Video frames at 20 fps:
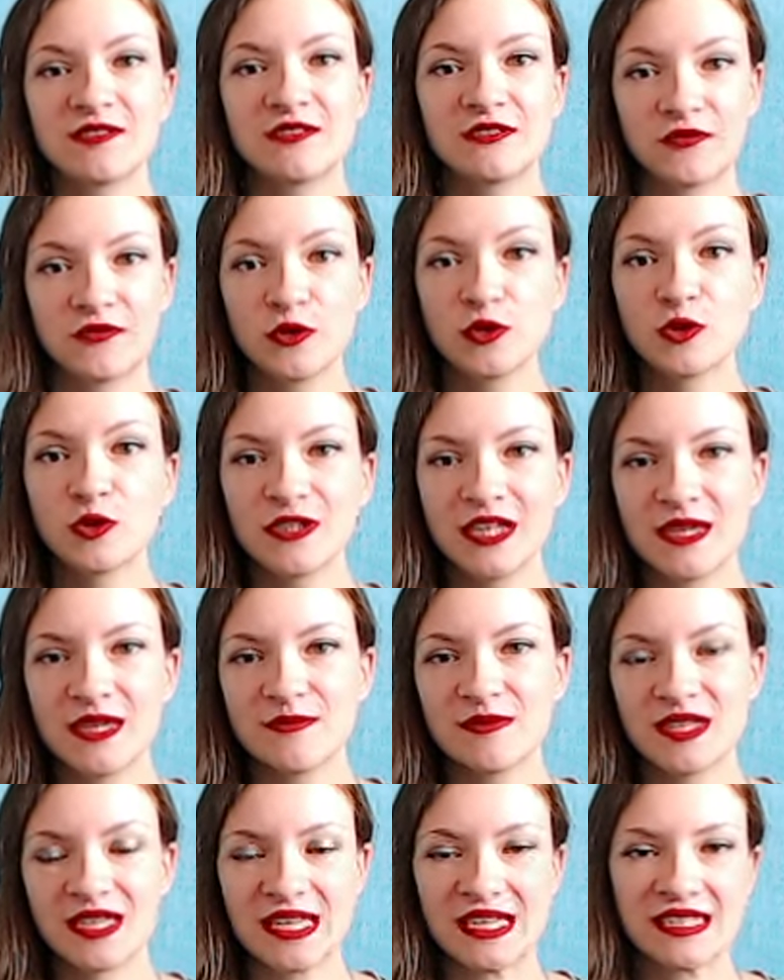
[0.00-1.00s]
full name
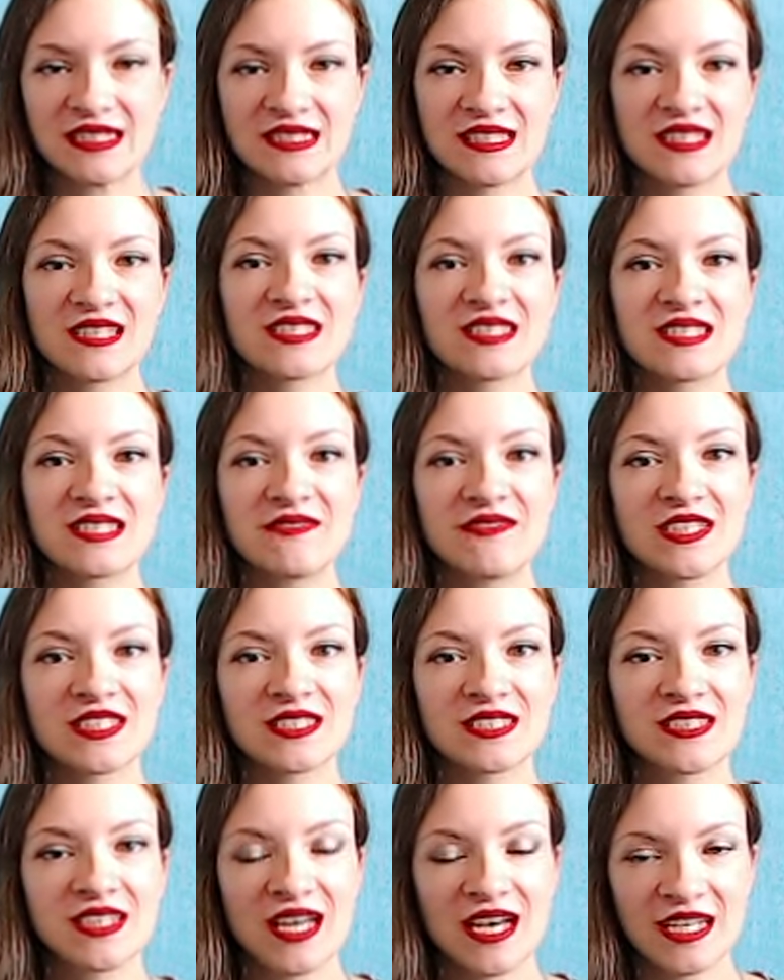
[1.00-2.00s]
is
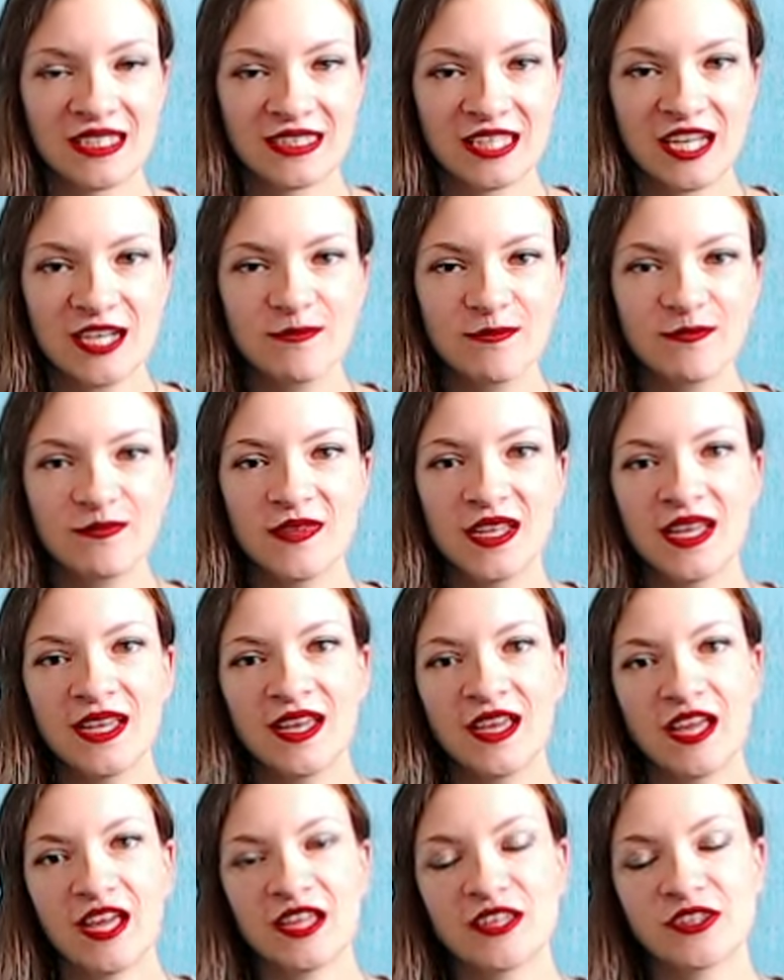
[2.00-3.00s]
Svetlana,
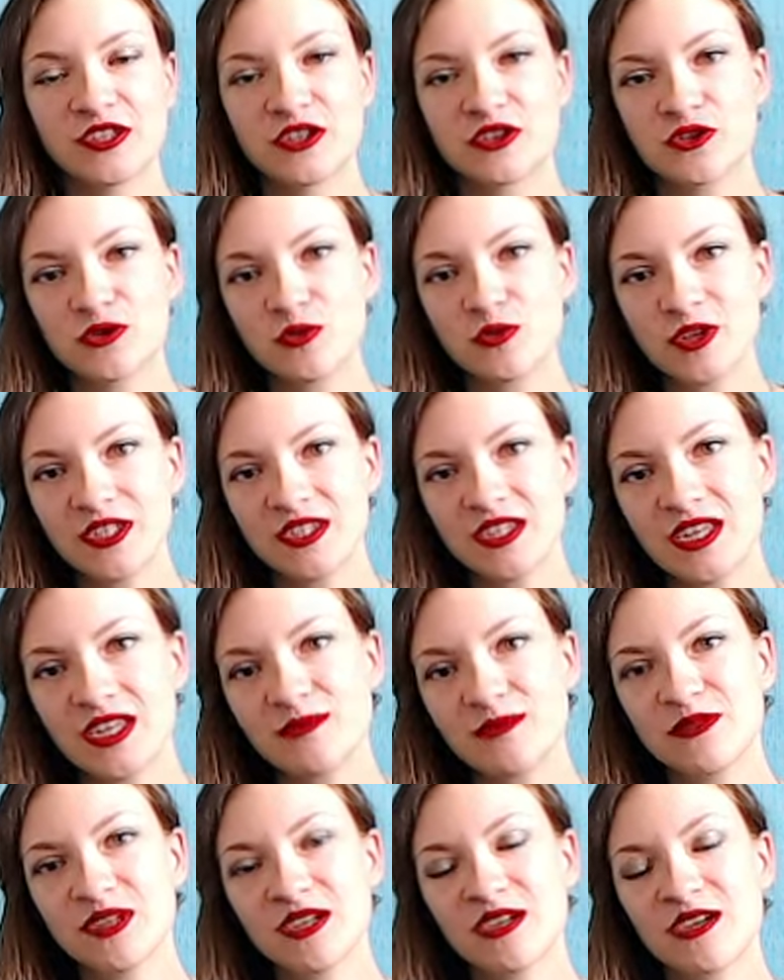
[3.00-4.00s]
and the short
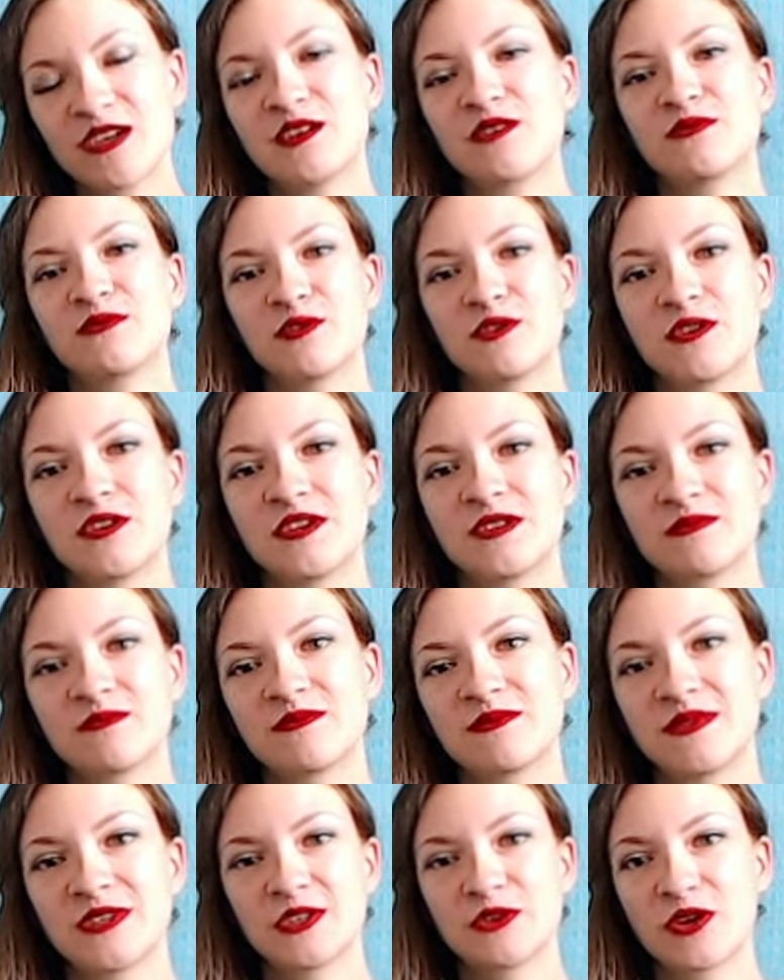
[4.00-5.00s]
name for
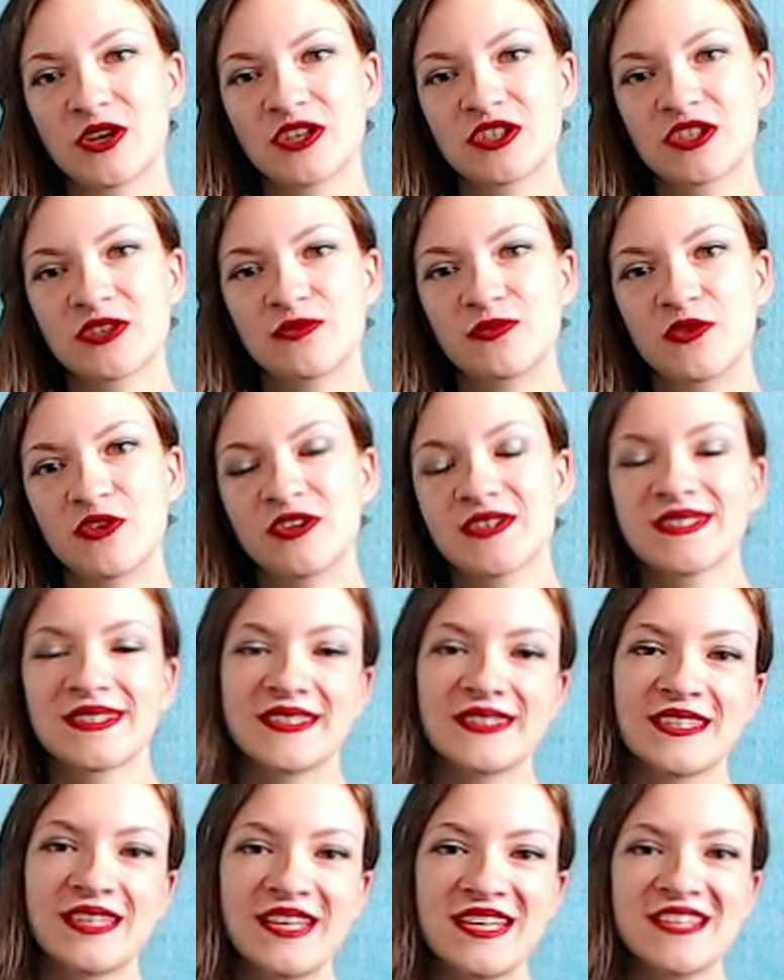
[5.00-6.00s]
a Russian
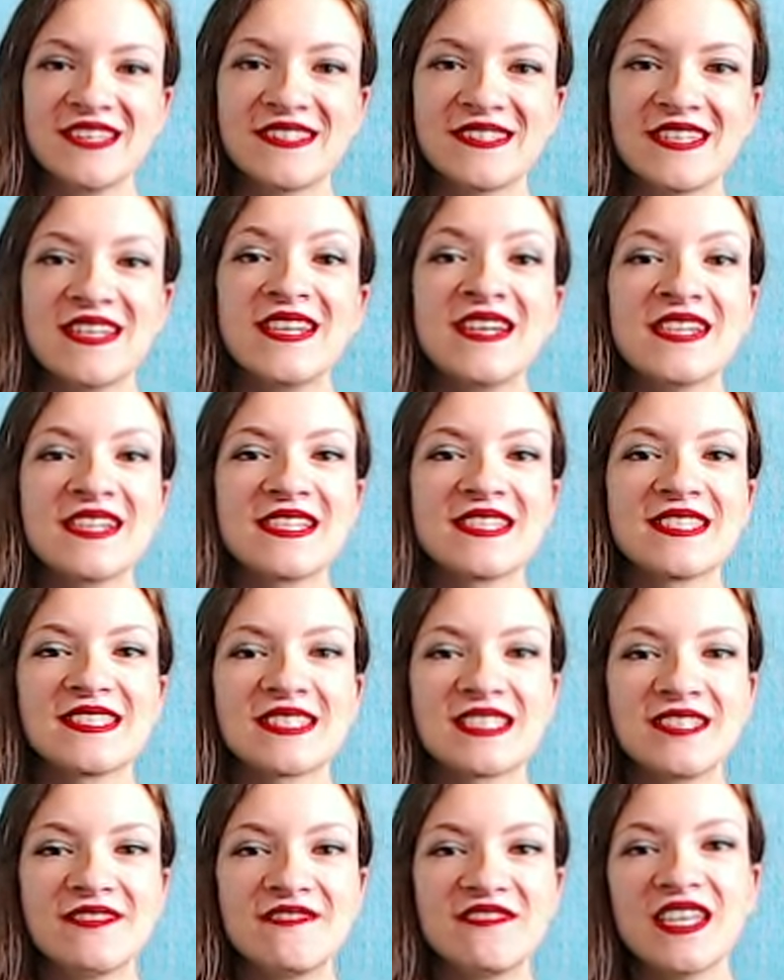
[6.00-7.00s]
person is
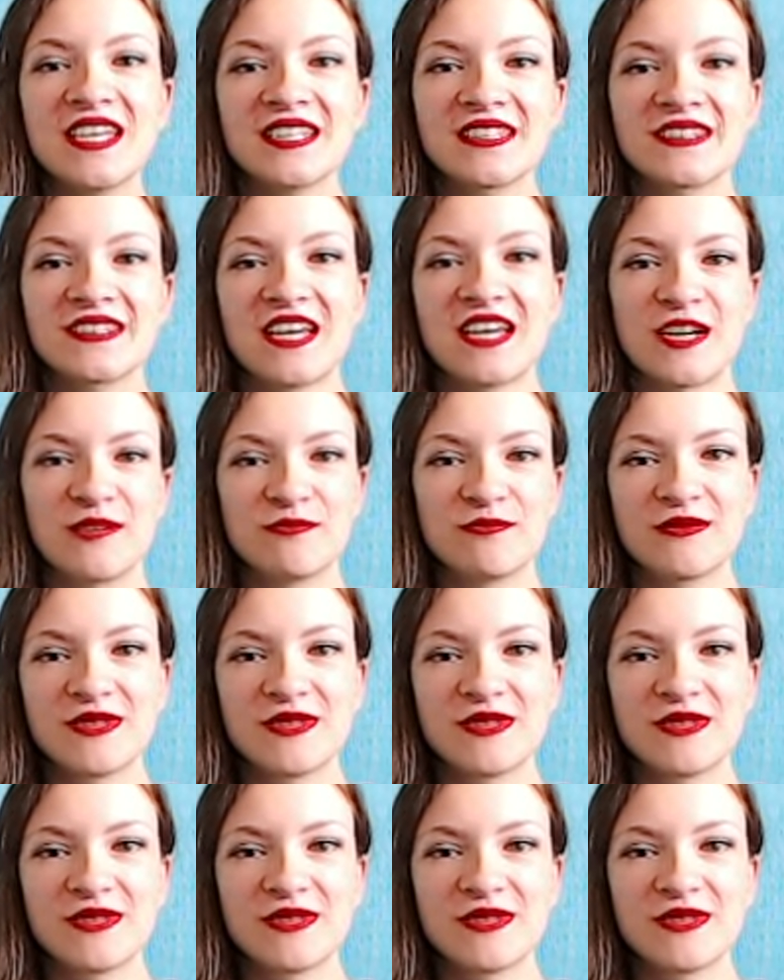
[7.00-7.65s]
Sveta.